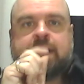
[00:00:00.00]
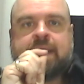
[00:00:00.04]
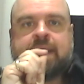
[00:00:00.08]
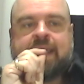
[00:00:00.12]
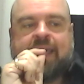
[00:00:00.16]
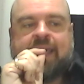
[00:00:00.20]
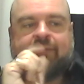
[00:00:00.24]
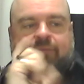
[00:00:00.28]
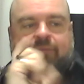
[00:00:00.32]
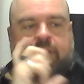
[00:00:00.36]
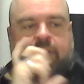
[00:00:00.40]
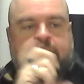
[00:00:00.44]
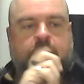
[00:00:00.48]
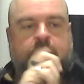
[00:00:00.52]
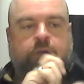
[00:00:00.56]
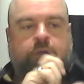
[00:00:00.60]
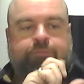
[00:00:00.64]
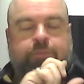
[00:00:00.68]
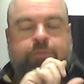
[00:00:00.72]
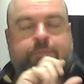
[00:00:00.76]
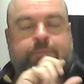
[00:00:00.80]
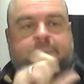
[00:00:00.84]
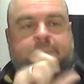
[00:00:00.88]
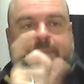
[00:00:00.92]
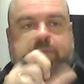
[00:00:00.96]
And very
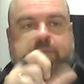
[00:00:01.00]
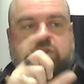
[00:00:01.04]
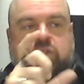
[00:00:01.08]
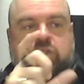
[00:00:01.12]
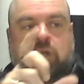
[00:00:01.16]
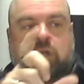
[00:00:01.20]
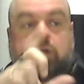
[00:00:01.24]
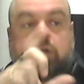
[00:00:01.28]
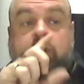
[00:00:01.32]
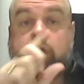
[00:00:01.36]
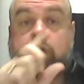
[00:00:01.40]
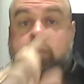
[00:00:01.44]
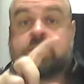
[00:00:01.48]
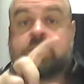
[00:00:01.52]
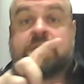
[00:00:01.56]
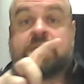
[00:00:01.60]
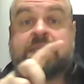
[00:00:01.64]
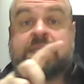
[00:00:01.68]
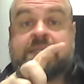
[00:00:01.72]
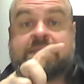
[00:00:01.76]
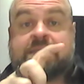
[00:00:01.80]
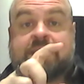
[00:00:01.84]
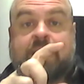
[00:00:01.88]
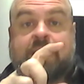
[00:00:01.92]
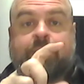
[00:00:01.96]
often people start using
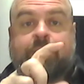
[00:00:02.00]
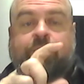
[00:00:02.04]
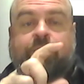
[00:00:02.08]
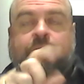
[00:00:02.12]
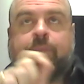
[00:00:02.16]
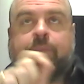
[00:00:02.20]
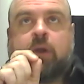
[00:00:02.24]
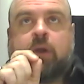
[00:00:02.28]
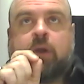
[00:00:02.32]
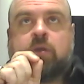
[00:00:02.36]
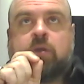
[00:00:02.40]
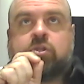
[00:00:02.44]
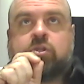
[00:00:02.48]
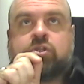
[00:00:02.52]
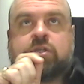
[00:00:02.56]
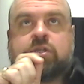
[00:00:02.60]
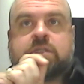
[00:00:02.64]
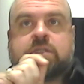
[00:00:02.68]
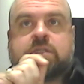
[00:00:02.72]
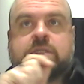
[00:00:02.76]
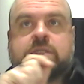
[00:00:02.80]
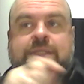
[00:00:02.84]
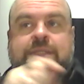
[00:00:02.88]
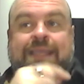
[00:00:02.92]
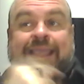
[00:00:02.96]
these types of
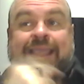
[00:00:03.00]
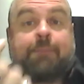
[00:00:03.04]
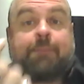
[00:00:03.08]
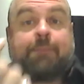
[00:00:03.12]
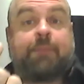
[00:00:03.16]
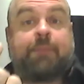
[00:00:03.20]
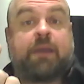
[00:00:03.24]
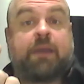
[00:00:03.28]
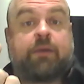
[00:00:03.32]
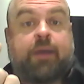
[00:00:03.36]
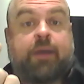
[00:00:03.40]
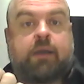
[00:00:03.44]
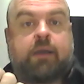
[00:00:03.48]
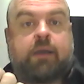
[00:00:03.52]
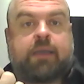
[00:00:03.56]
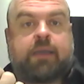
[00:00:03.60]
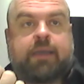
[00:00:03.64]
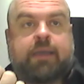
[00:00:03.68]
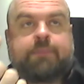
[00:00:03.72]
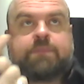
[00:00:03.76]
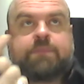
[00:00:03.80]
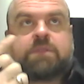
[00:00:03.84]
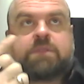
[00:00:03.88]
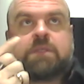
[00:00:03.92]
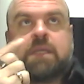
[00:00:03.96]
approaches, and they get better
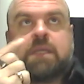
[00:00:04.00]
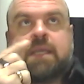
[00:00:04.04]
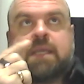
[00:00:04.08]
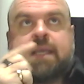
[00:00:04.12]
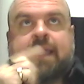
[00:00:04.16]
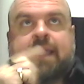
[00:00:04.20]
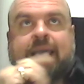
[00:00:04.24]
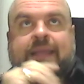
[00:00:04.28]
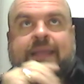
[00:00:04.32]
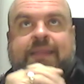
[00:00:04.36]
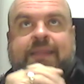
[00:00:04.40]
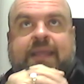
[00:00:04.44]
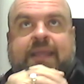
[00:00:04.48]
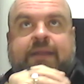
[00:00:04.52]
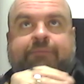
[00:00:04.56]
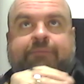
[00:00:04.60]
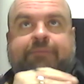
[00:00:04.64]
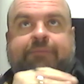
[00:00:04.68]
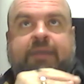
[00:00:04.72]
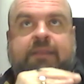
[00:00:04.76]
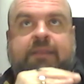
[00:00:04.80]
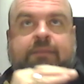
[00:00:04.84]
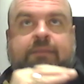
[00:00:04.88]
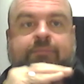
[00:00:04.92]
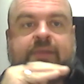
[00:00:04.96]
outcomes, and then
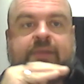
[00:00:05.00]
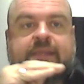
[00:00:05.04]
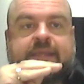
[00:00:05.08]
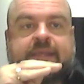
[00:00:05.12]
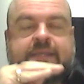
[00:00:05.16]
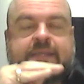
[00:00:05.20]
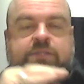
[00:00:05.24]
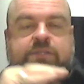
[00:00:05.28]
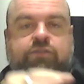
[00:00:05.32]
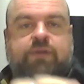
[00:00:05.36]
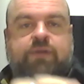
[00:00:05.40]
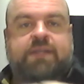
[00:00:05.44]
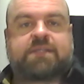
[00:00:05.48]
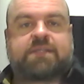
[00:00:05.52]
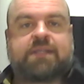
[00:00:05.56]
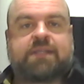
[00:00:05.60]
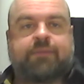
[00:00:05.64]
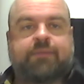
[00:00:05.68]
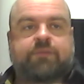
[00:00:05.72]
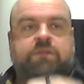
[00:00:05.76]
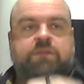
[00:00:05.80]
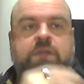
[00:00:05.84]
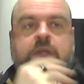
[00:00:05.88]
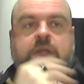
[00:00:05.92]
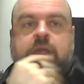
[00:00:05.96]
effectively their stress
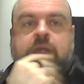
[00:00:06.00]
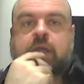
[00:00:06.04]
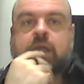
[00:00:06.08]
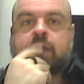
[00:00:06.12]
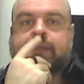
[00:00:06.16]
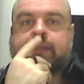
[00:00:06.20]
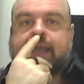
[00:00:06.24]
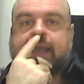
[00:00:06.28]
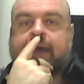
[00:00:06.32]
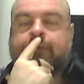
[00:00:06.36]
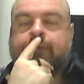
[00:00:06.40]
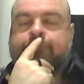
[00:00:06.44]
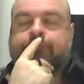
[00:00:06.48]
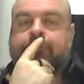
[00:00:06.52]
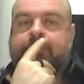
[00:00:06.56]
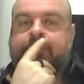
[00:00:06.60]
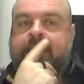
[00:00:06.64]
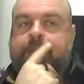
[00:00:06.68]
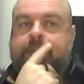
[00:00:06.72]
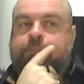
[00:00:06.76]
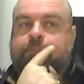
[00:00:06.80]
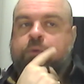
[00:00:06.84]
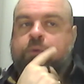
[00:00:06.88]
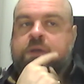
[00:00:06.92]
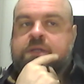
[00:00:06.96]
levels are going to go down from
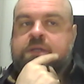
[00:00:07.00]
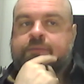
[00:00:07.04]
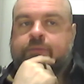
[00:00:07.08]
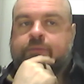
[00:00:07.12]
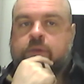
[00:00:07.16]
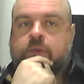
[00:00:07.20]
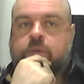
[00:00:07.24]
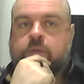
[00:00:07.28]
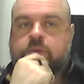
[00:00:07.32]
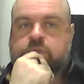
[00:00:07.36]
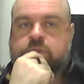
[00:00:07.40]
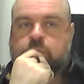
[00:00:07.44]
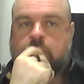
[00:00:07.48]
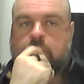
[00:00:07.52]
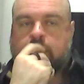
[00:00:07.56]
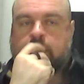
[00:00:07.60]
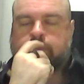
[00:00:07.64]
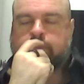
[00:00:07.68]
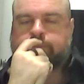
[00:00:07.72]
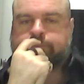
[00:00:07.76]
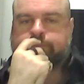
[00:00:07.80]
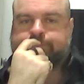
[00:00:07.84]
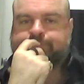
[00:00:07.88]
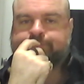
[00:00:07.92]
that point of view as well.